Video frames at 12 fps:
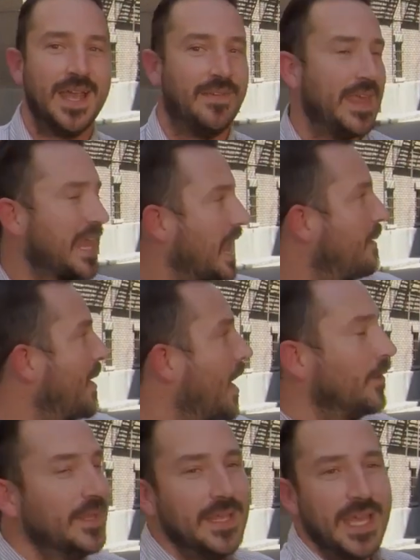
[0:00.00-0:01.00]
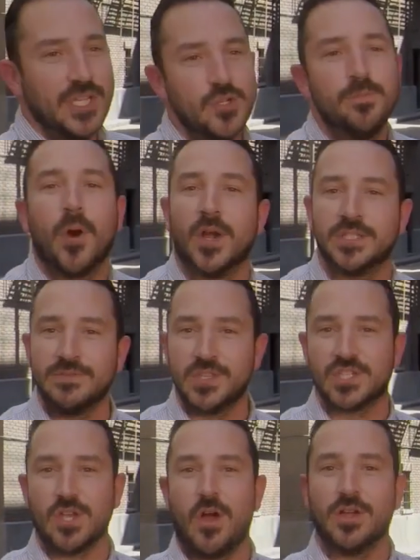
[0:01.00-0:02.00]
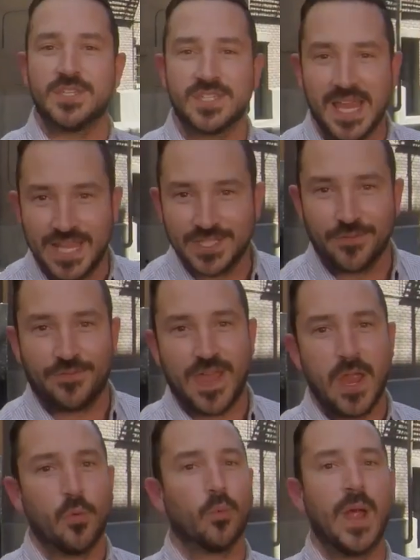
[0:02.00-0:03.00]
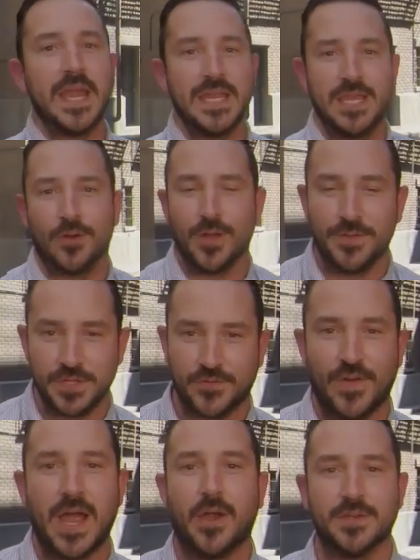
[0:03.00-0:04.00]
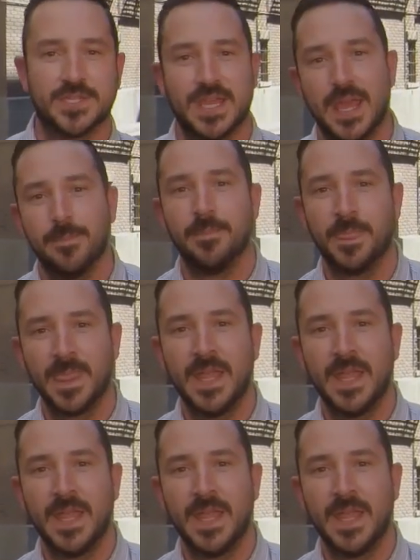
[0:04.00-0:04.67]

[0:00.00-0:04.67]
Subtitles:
And they came out and do parts of the song Santa Fe right here on this fire escape.